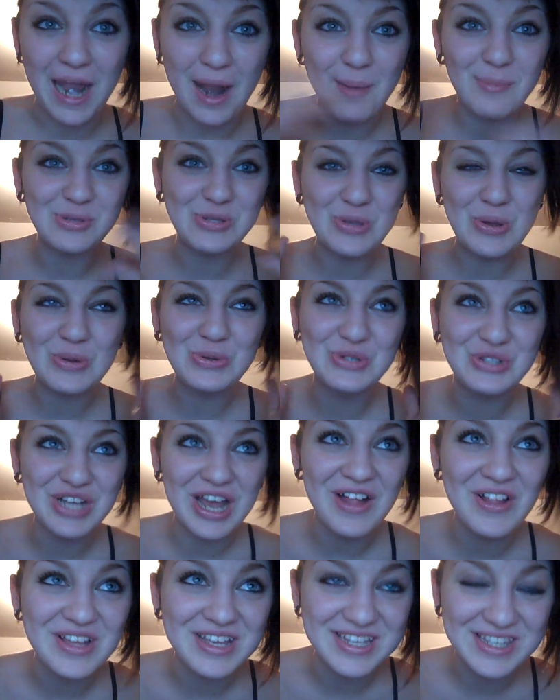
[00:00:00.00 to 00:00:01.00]
and I'm so
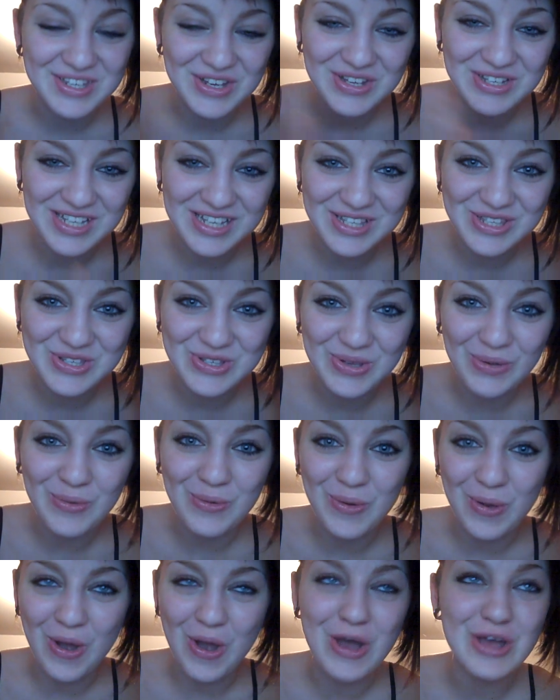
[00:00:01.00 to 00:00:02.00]
jealous because it's
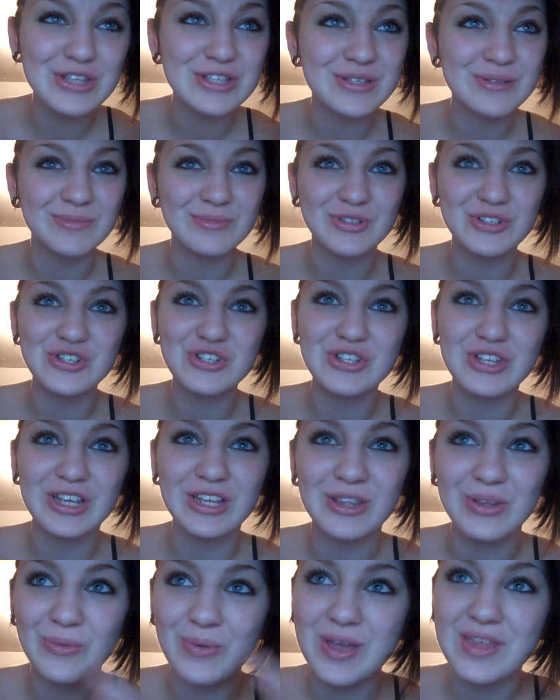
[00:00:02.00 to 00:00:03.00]
so awesome, just
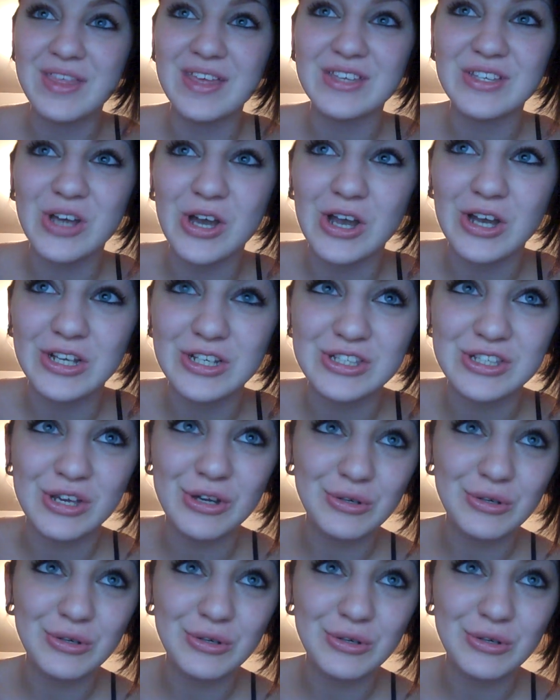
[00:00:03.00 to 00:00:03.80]
like the way they talk.